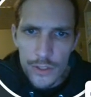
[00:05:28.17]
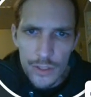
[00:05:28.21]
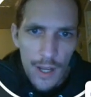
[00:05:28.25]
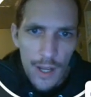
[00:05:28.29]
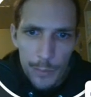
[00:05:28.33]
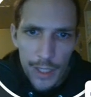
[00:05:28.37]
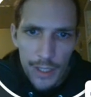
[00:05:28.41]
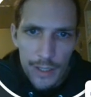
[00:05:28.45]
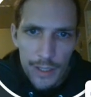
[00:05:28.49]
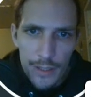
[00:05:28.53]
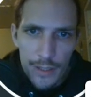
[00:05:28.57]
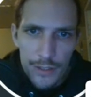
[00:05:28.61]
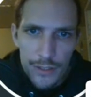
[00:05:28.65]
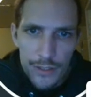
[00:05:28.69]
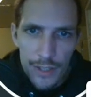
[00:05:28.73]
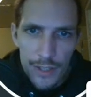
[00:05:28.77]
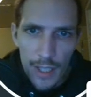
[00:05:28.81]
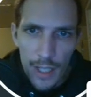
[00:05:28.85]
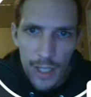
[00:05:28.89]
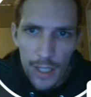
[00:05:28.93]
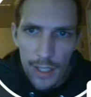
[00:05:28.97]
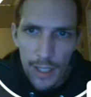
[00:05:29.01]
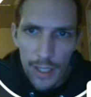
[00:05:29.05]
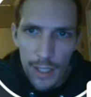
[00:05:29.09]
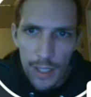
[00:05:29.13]
because
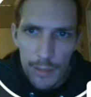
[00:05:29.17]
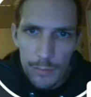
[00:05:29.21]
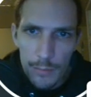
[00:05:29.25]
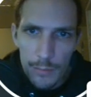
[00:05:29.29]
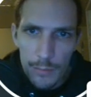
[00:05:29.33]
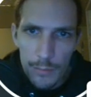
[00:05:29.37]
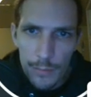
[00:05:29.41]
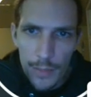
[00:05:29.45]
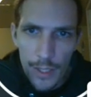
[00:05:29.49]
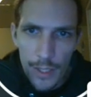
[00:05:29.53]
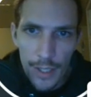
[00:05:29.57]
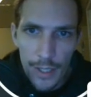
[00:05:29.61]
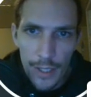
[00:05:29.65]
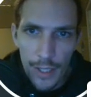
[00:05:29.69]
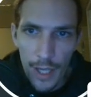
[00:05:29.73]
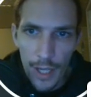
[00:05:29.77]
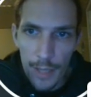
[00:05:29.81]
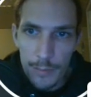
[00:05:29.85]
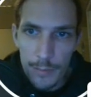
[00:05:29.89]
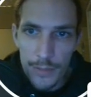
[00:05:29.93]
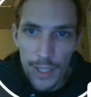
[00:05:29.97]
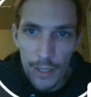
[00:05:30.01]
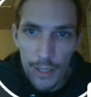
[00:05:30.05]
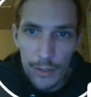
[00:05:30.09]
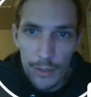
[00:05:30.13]
I'm
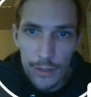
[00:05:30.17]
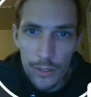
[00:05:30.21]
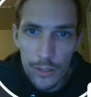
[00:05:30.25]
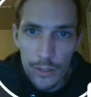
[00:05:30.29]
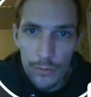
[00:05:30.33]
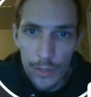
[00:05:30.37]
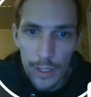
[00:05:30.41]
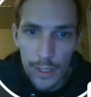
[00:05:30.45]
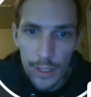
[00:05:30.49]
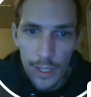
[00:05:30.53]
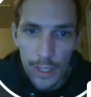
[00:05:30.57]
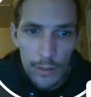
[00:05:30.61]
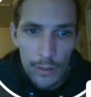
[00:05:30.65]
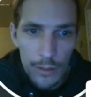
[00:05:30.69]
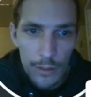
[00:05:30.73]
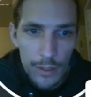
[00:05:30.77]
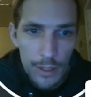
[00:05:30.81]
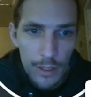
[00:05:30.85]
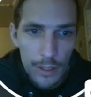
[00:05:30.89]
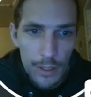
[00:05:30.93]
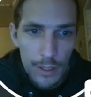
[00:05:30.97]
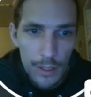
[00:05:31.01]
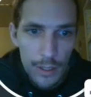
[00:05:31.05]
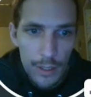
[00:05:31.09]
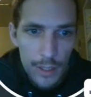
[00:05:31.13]
telling you right now,
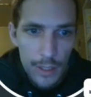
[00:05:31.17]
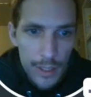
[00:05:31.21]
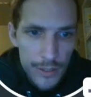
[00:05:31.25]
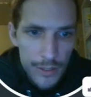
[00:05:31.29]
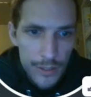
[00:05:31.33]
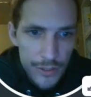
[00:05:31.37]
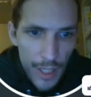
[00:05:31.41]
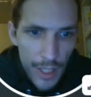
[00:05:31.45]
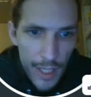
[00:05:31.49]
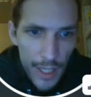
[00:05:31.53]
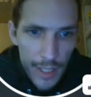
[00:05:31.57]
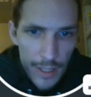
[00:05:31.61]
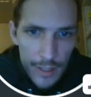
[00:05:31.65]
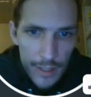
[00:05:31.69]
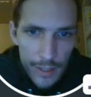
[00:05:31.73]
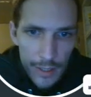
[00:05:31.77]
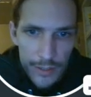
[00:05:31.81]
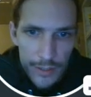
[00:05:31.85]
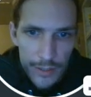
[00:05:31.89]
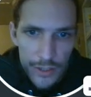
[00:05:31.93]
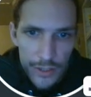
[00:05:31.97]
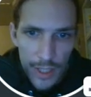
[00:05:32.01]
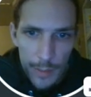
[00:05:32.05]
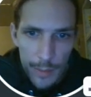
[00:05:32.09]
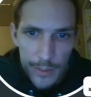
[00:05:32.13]
and this guy,
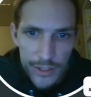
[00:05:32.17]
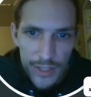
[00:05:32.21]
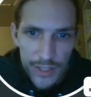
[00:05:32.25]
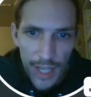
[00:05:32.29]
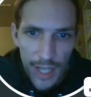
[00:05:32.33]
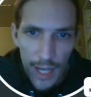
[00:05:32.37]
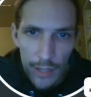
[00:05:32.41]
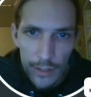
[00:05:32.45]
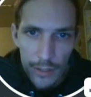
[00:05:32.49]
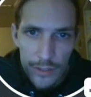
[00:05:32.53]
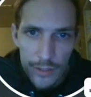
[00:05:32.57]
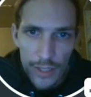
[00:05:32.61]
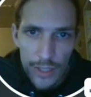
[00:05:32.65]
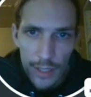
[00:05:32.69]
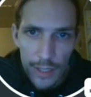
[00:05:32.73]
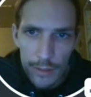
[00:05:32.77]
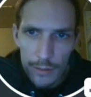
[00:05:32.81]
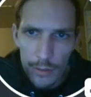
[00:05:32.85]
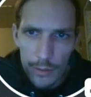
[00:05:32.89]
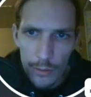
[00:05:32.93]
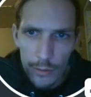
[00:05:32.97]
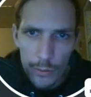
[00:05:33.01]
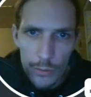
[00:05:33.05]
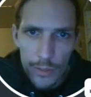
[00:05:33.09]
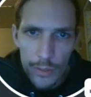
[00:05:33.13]
his name is Dallas. I don't
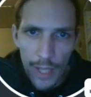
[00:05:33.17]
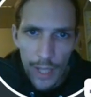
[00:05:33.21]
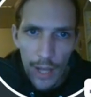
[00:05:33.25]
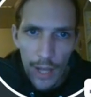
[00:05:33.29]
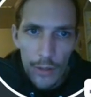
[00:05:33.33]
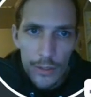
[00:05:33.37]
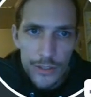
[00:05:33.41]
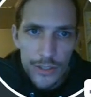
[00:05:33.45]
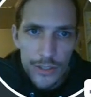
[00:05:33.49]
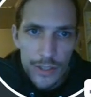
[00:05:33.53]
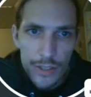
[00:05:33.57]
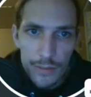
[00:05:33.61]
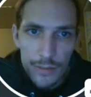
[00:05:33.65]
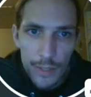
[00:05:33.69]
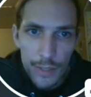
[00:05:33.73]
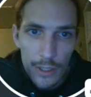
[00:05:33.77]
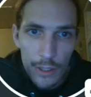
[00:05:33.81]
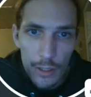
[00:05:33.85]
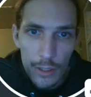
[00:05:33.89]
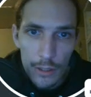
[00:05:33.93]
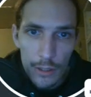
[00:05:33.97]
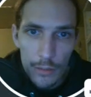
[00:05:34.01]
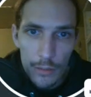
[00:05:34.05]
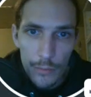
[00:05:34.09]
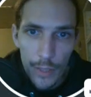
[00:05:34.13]
know who Dallas is. Never
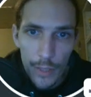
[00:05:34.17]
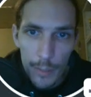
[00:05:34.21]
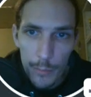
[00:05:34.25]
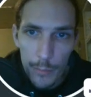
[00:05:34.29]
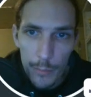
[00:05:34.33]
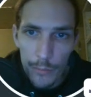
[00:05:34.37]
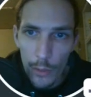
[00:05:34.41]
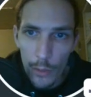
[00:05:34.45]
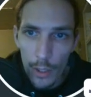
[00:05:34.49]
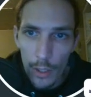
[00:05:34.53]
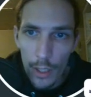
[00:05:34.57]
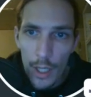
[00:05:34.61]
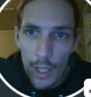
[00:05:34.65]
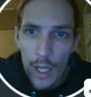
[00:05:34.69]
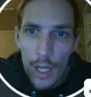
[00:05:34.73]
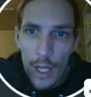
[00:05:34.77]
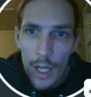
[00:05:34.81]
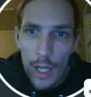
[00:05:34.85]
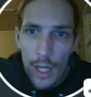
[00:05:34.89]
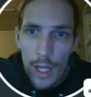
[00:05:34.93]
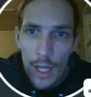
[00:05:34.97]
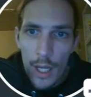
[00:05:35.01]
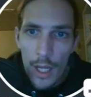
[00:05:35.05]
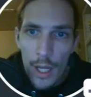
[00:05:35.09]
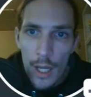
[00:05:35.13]
heard of him before.
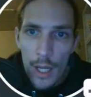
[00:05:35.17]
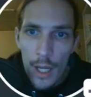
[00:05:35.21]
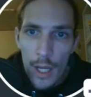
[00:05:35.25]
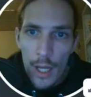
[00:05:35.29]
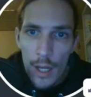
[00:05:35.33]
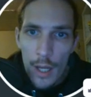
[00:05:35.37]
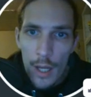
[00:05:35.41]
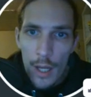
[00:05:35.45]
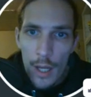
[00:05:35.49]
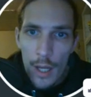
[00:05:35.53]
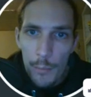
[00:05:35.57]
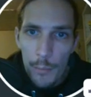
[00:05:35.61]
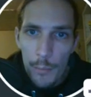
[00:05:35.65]
But